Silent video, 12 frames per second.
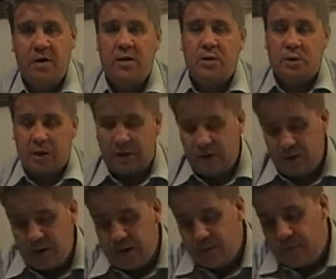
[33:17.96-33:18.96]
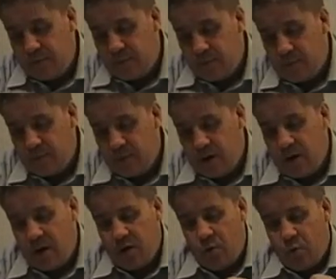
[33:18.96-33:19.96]
Secondly,
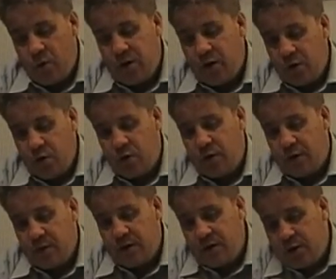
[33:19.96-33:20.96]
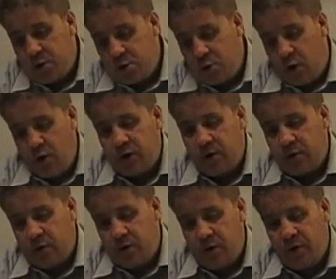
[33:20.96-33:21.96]
when you look at the
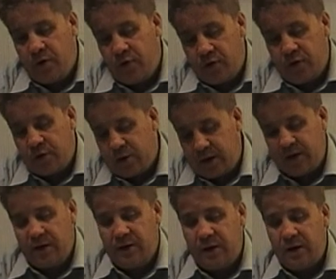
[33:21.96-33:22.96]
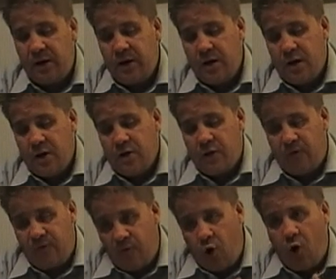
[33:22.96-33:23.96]
historical, secondly, the
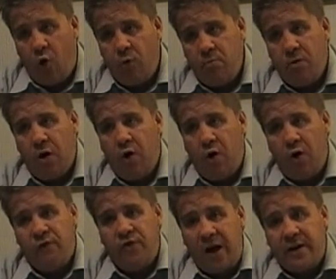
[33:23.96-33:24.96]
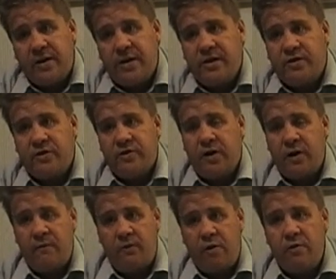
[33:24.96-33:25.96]
form of the hadiths
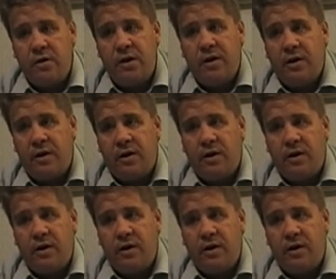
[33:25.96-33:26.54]
are very